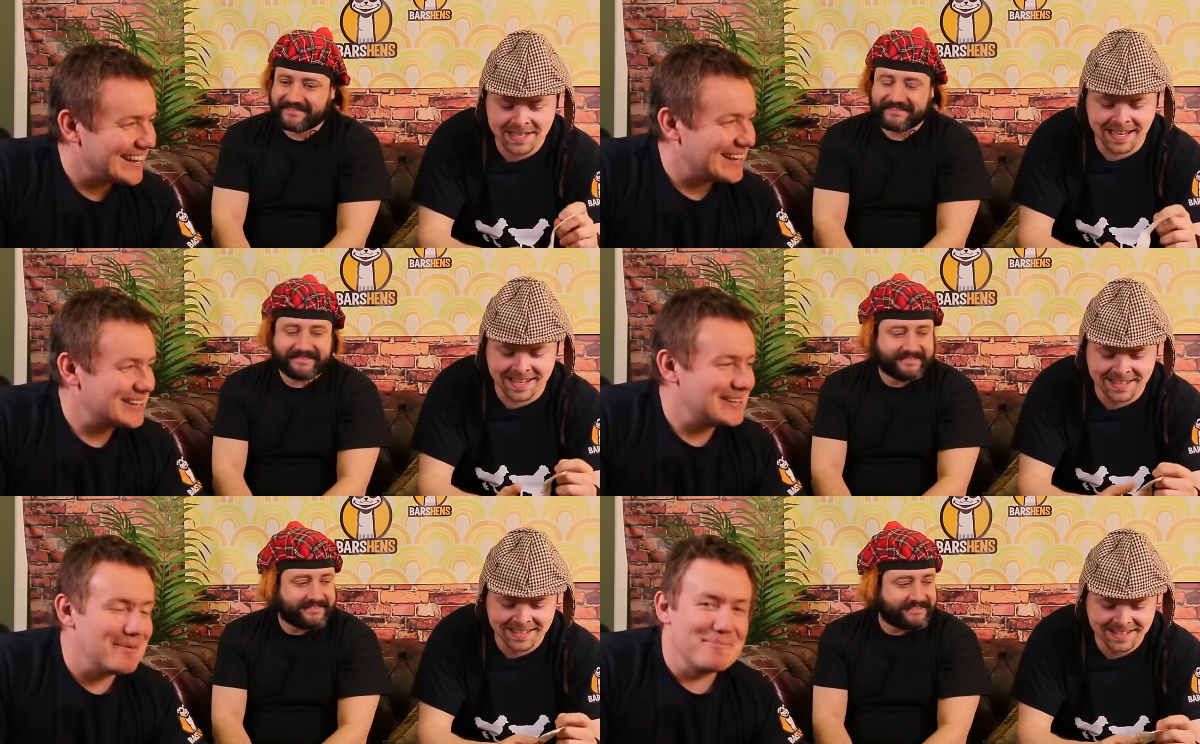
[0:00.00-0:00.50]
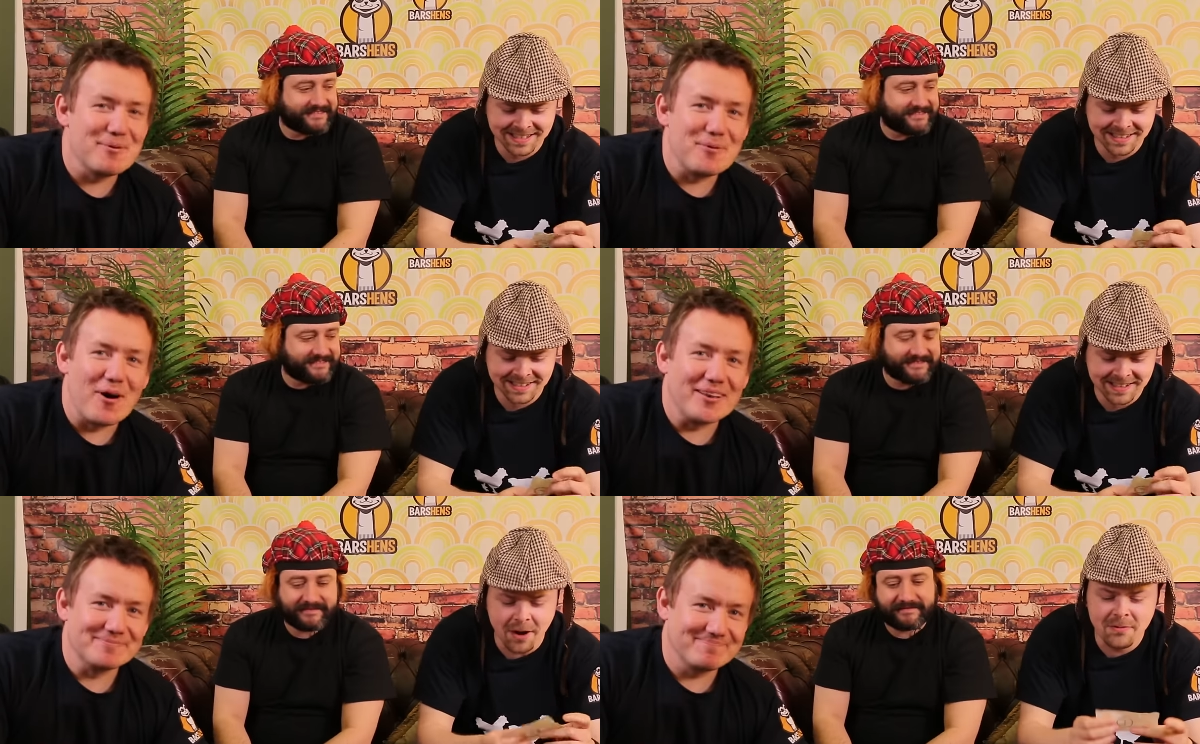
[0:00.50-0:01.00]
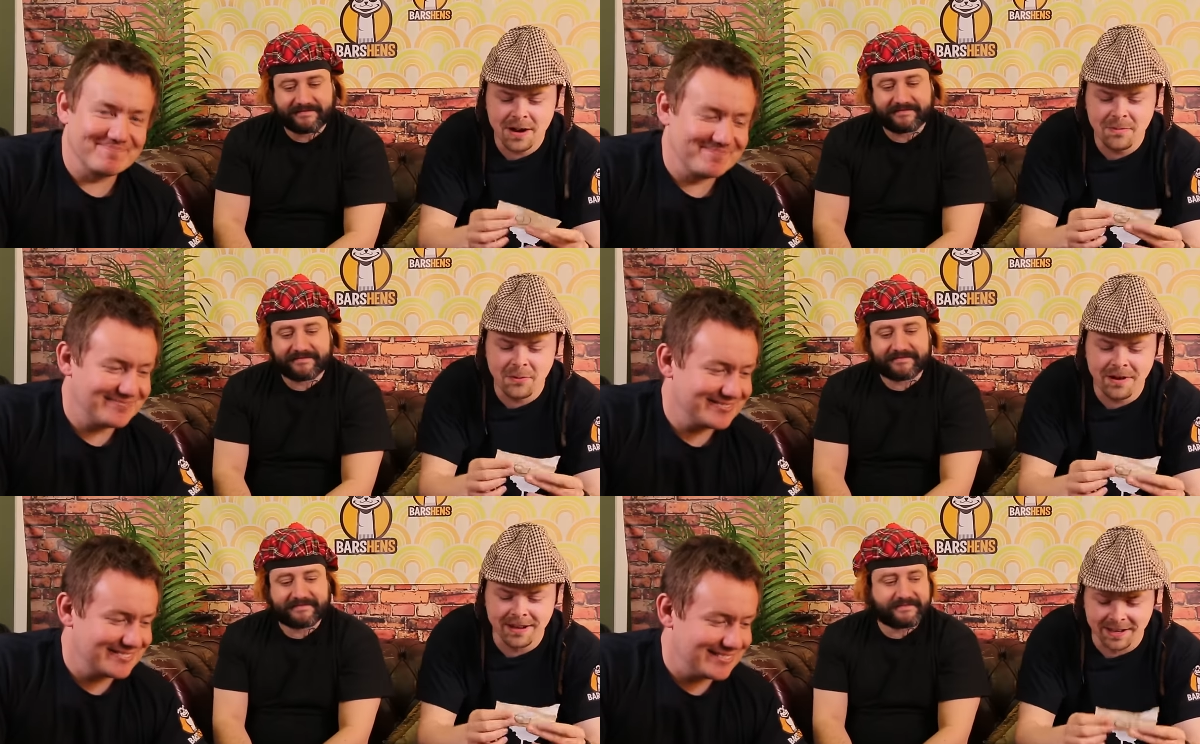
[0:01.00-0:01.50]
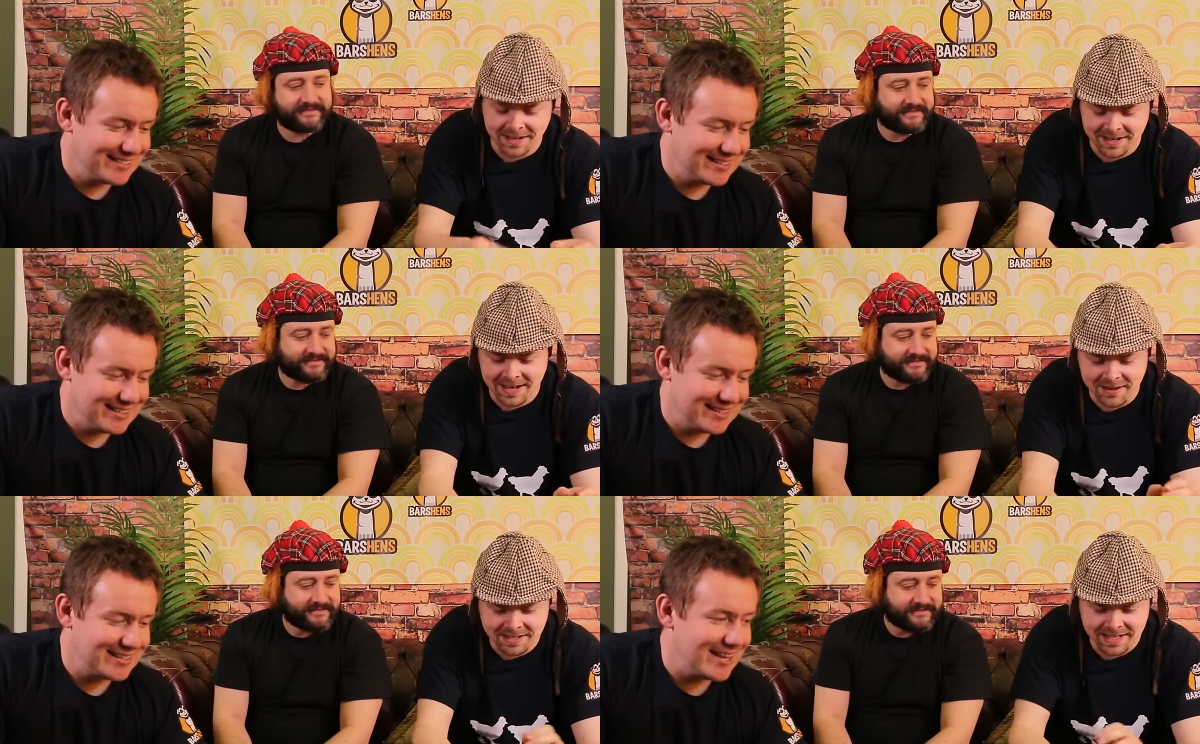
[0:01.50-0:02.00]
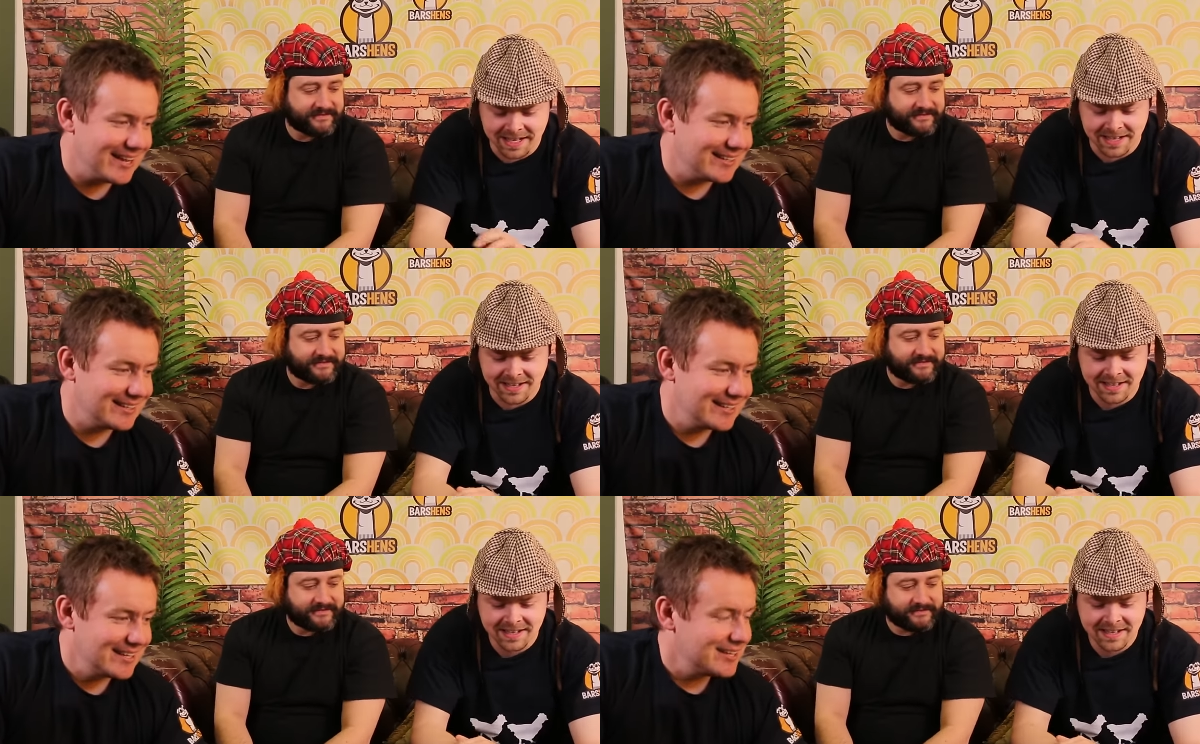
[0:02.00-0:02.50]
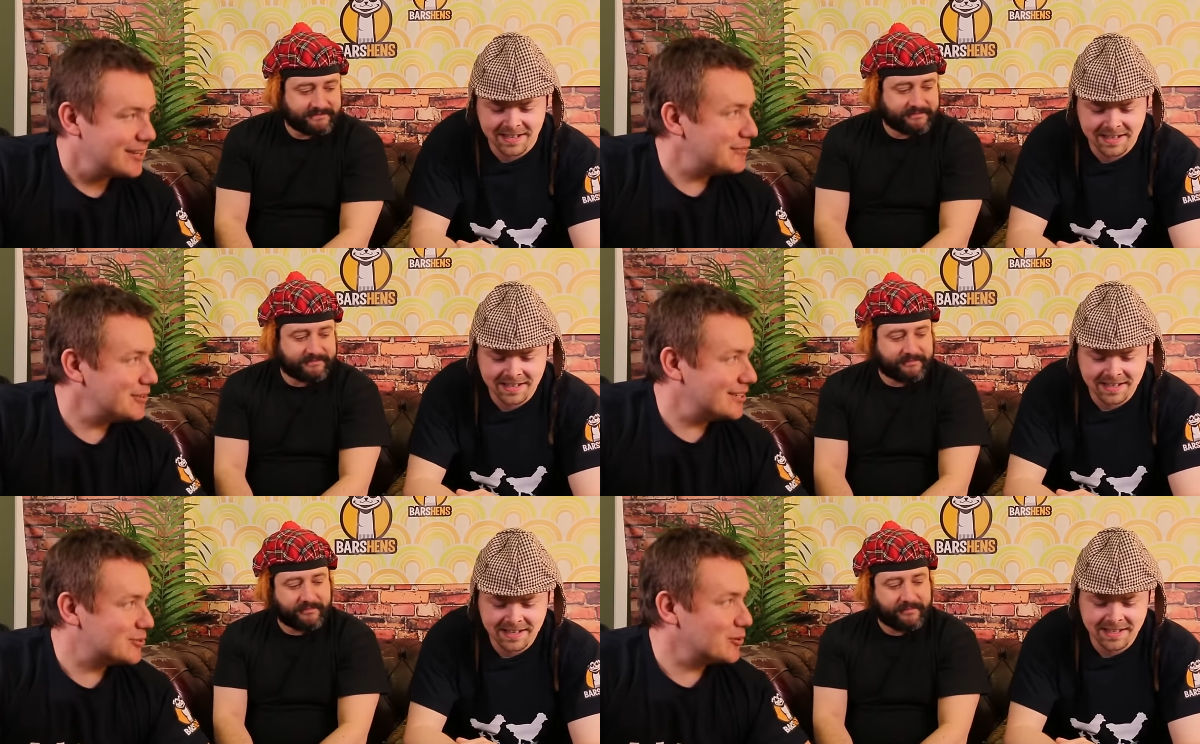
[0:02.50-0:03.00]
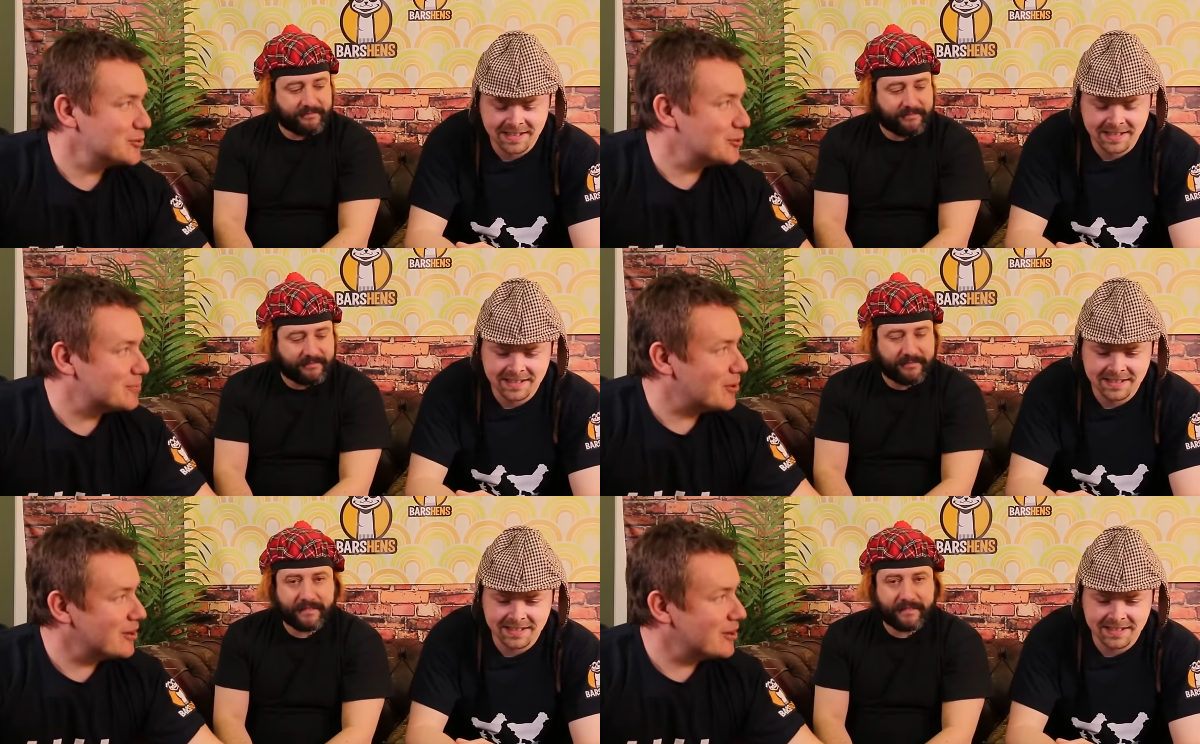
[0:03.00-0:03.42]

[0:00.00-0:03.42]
Speaker 1: yeah, number one. Oh, number one. okay. If you could don your